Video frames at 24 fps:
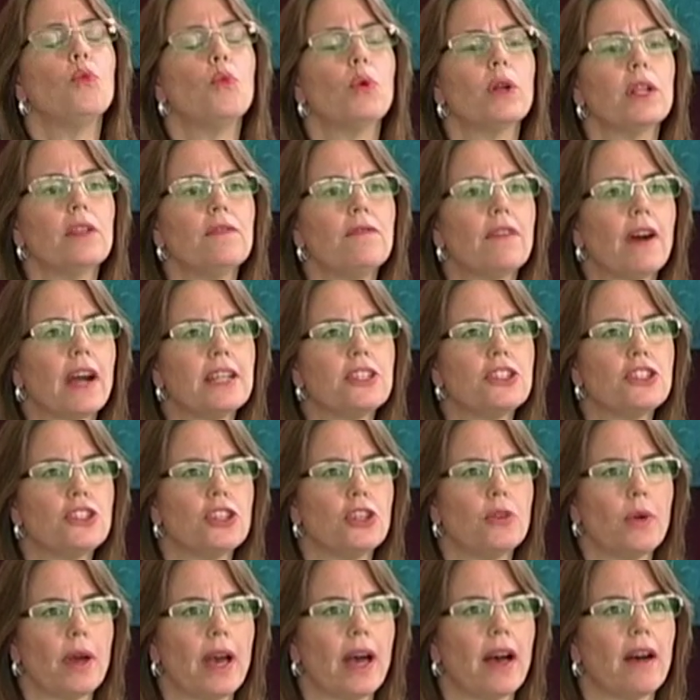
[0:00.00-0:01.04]
What advice
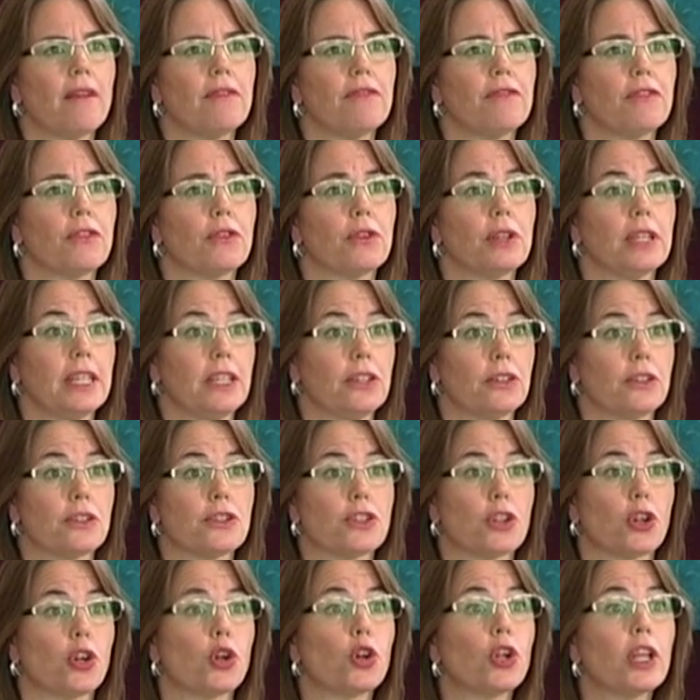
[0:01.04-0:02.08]
do you have for
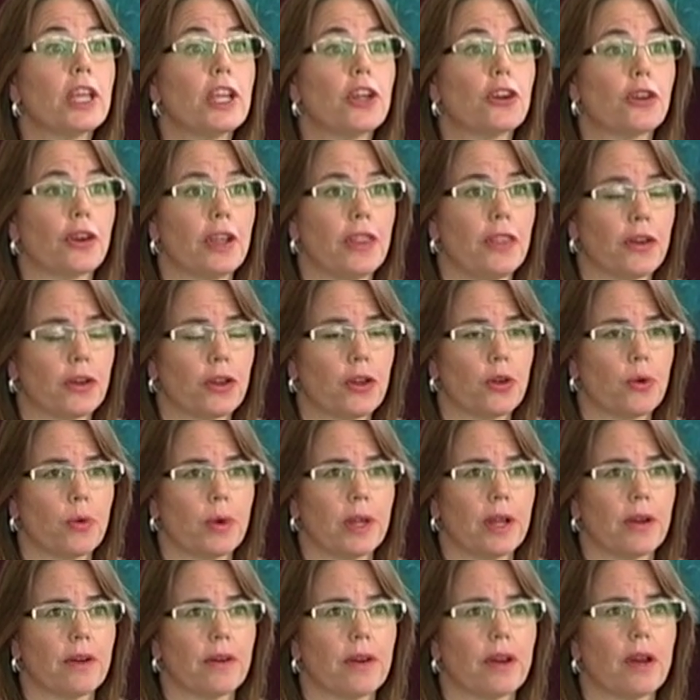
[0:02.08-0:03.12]
leaders earlier in their
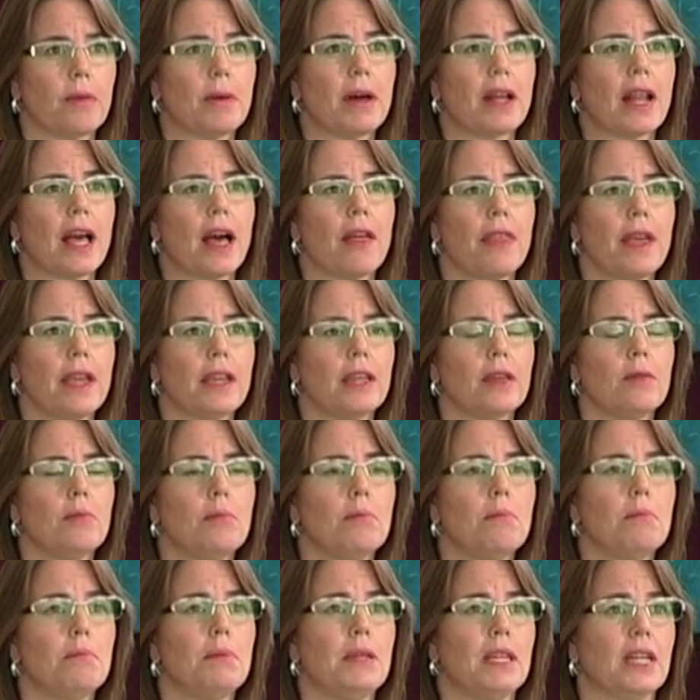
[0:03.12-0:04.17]
career about how they
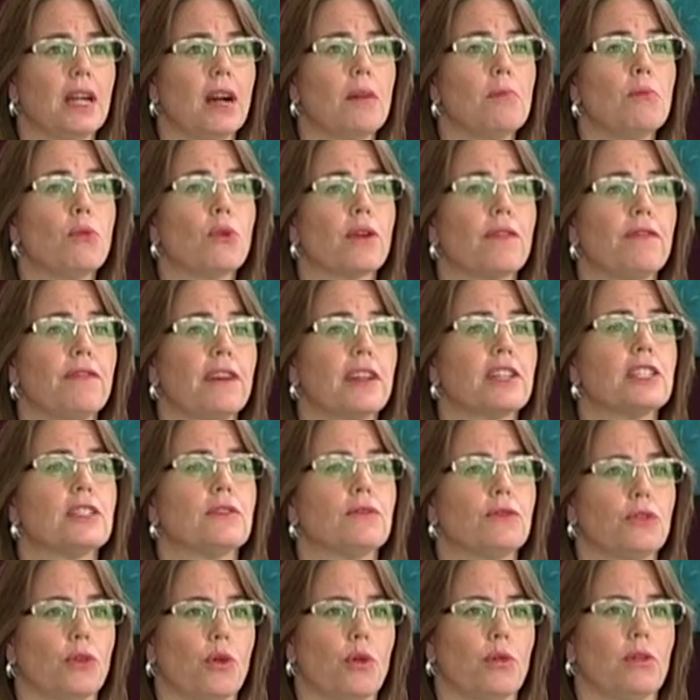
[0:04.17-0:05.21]
can become more
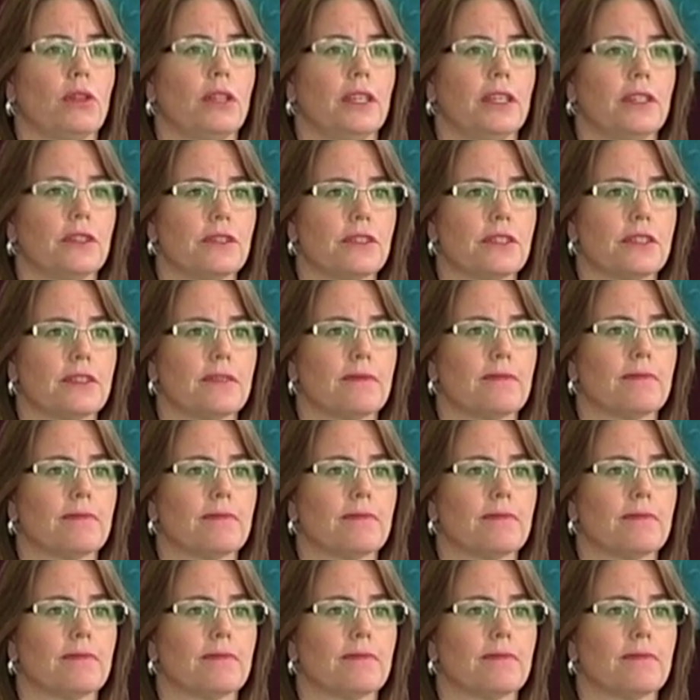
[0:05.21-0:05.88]
effective growth leaders?